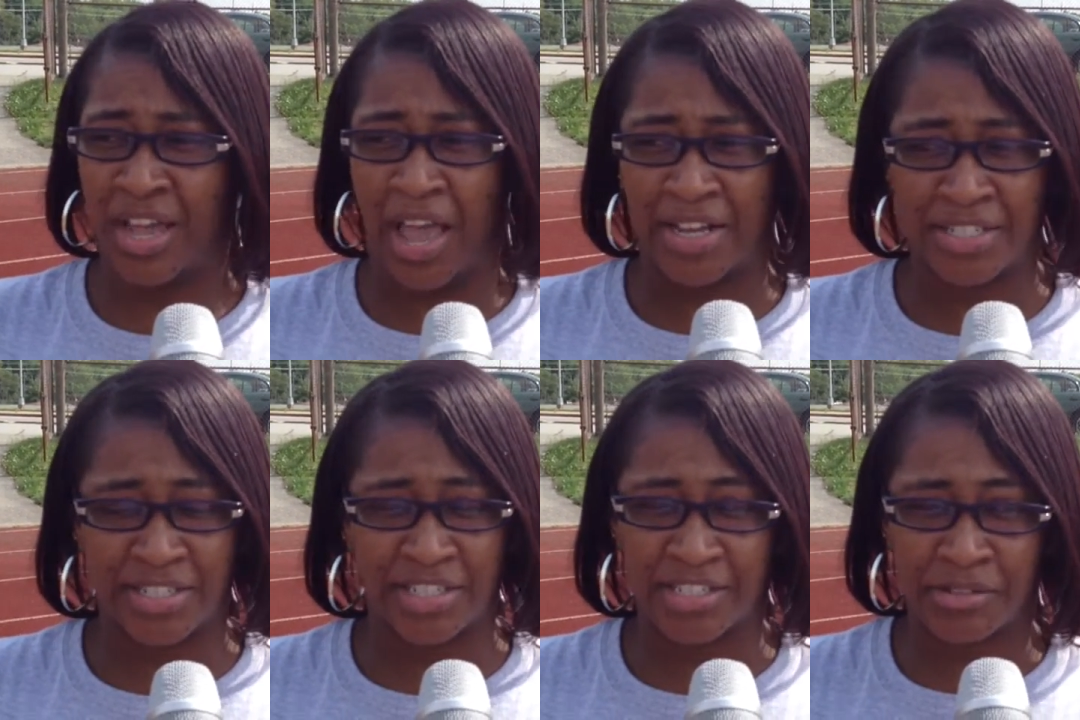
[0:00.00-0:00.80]
And
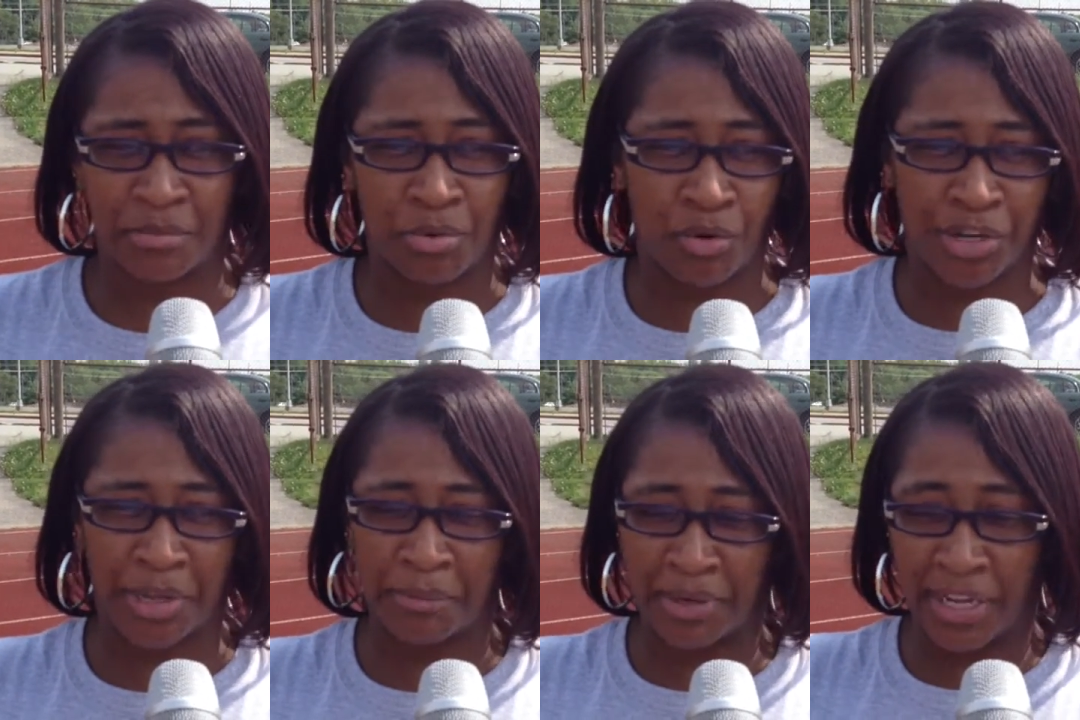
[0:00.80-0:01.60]
just supporting
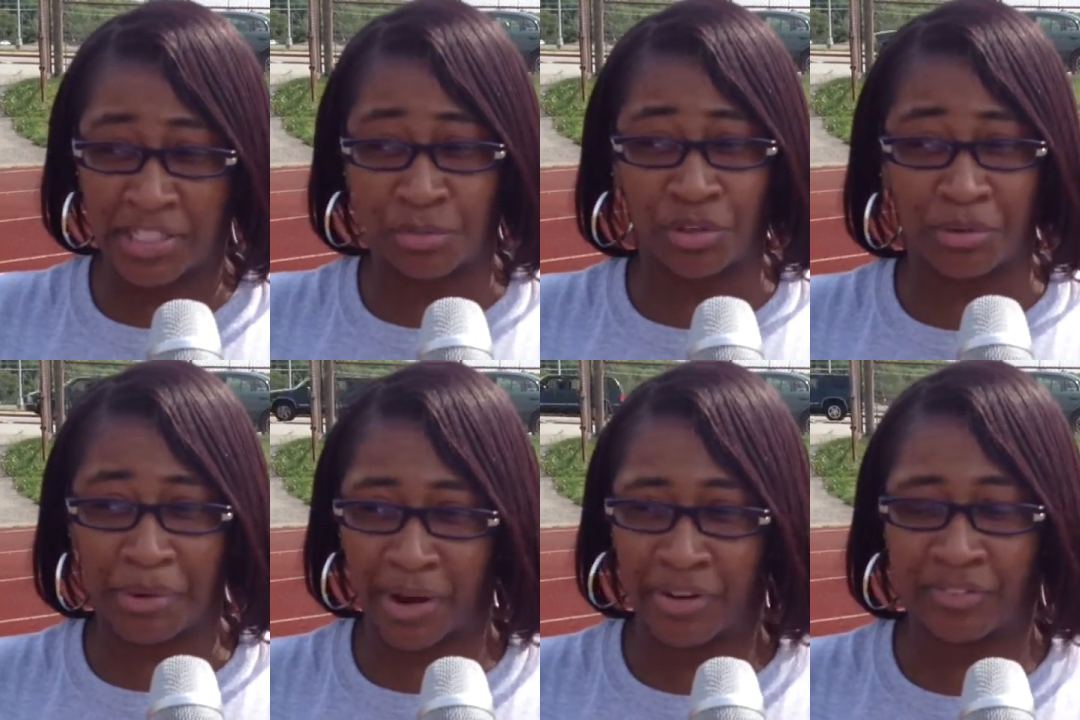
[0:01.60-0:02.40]
him, being that supportive
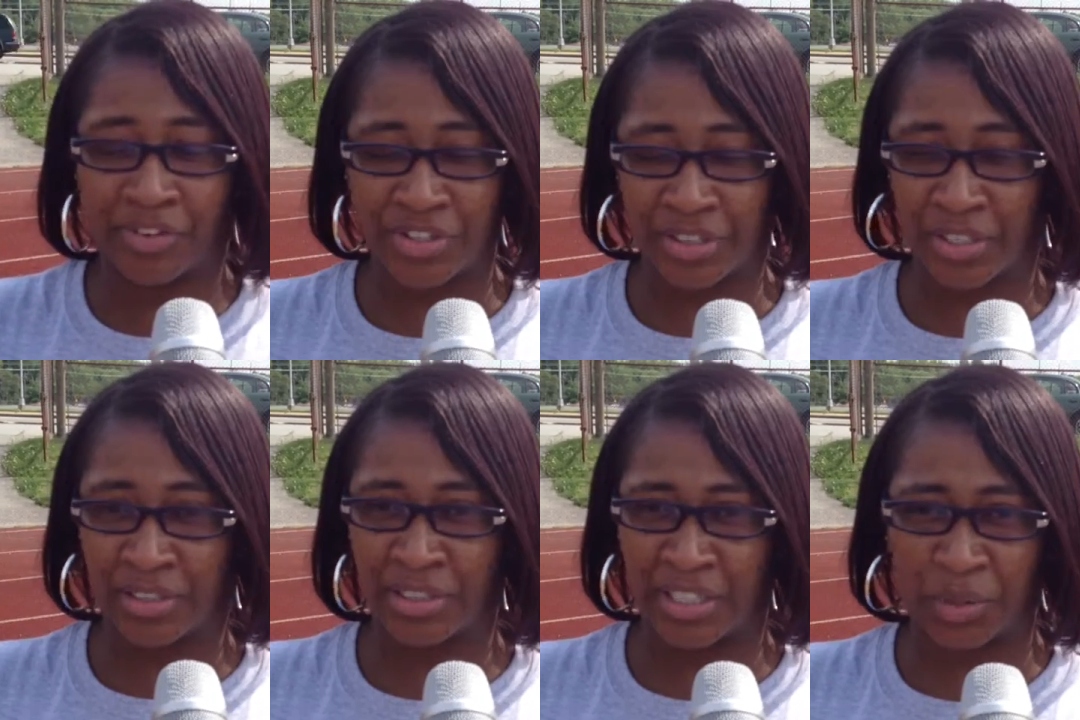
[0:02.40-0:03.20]
parent of
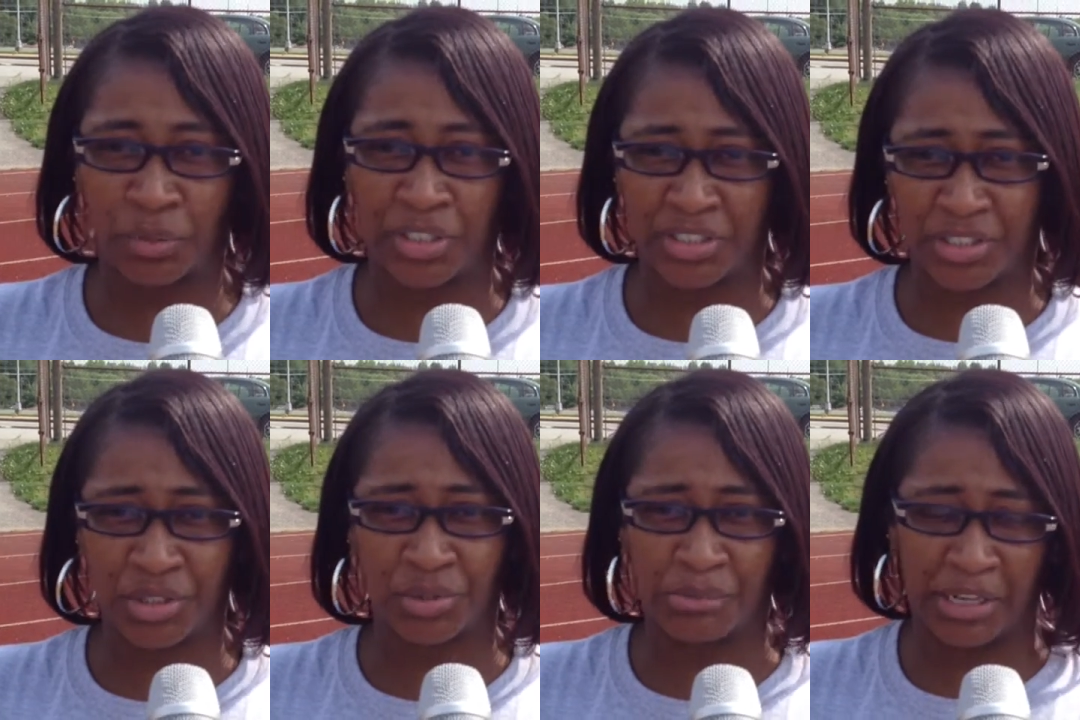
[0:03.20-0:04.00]
everything that he wanted to
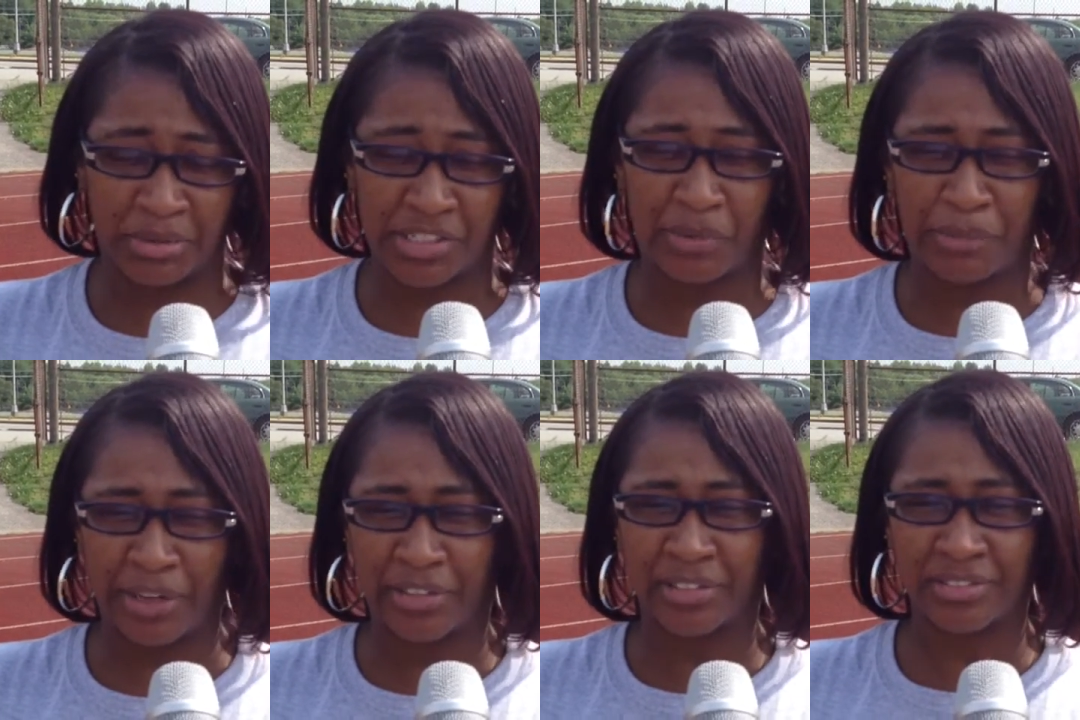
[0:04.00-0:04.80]
do and make himself
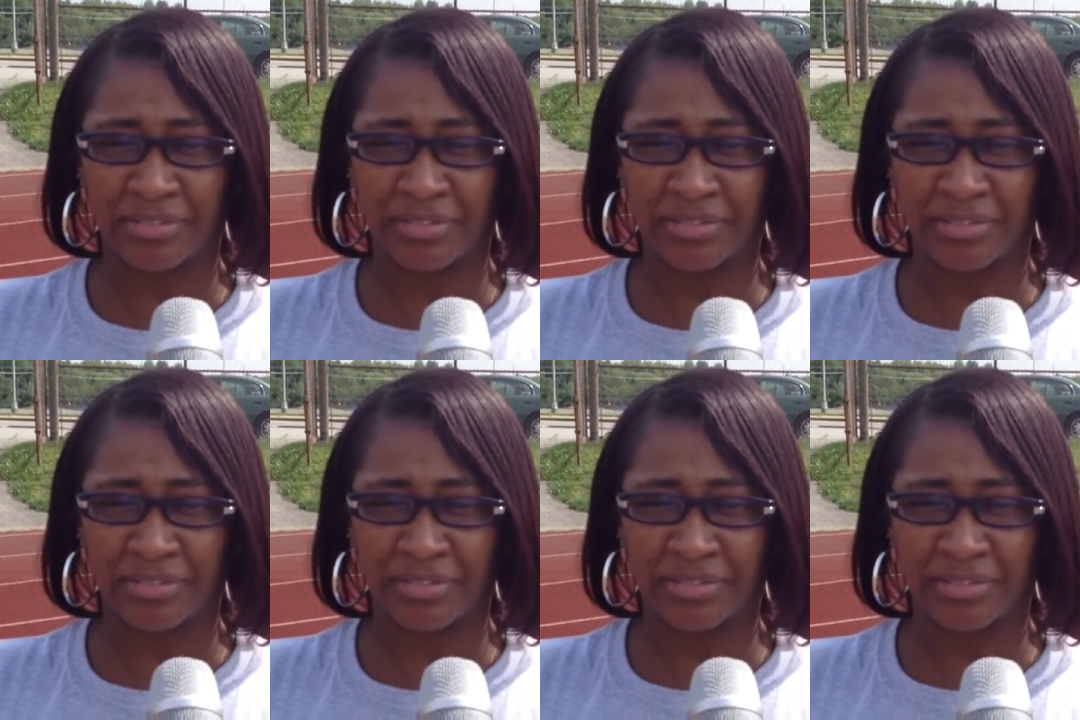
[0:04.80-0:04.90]
better.